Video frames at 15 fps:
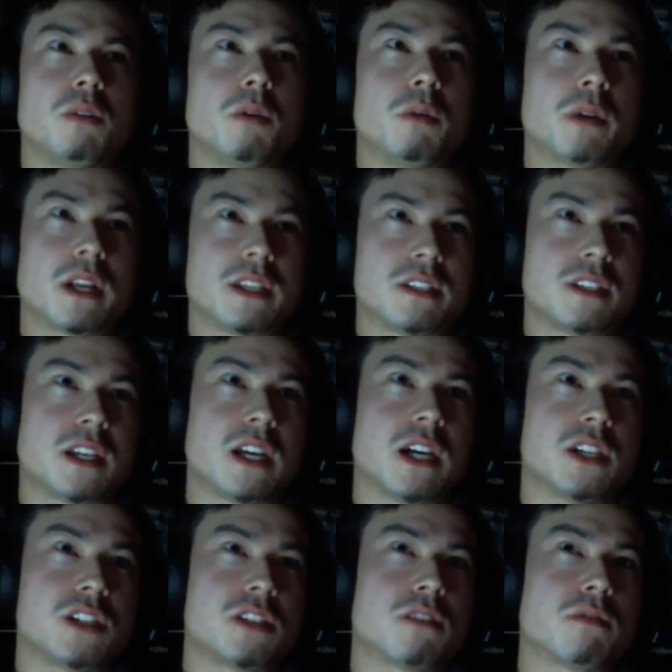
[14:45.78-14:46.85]
uh, what would I say? I
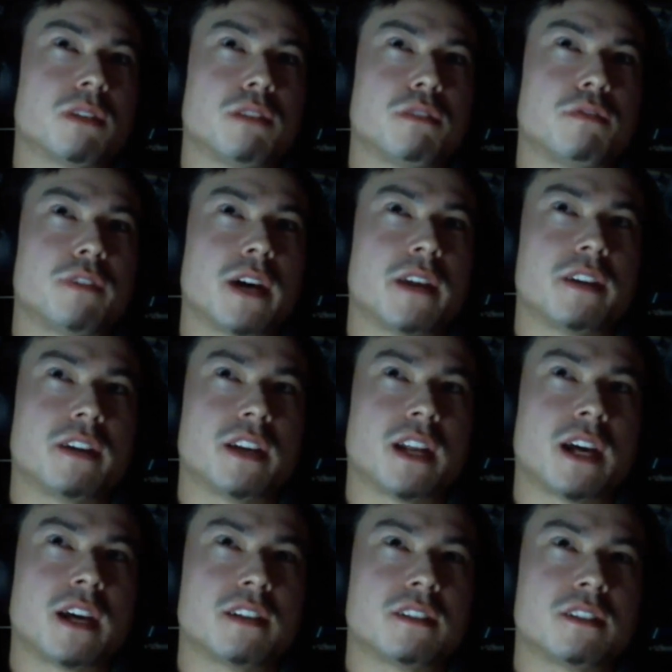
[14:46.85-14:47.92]
just don't really find that it
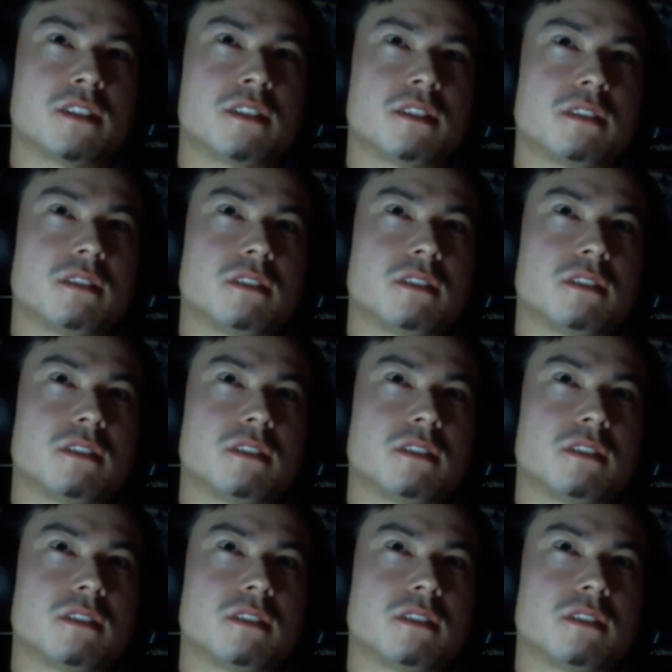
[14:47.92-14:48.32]
has